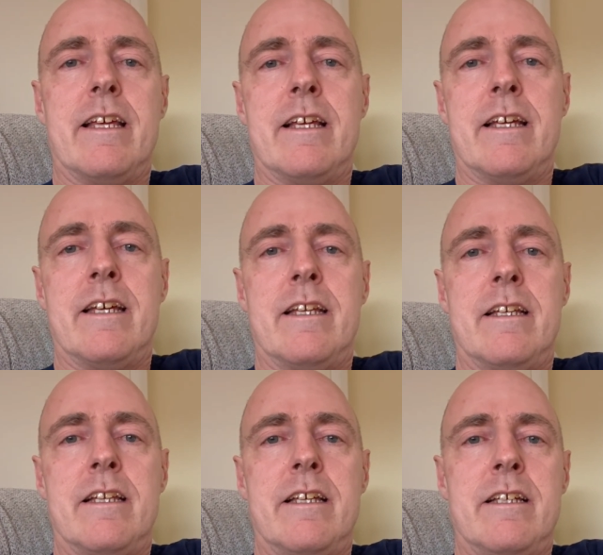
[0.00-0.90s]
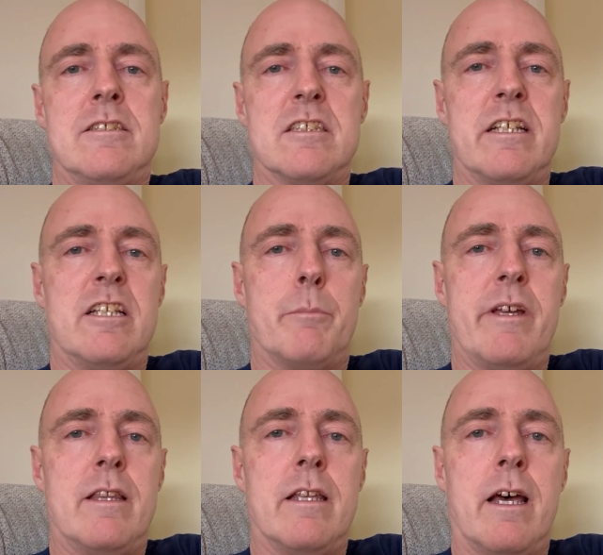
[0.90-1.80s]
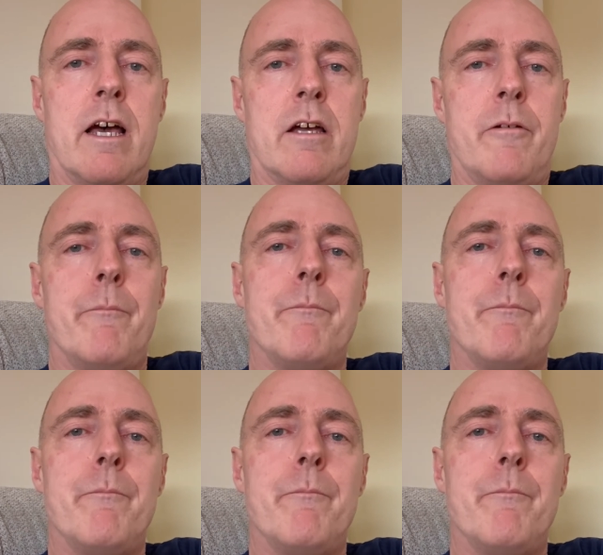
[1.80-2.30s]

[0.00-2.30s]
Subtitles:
And you just need to be in the know.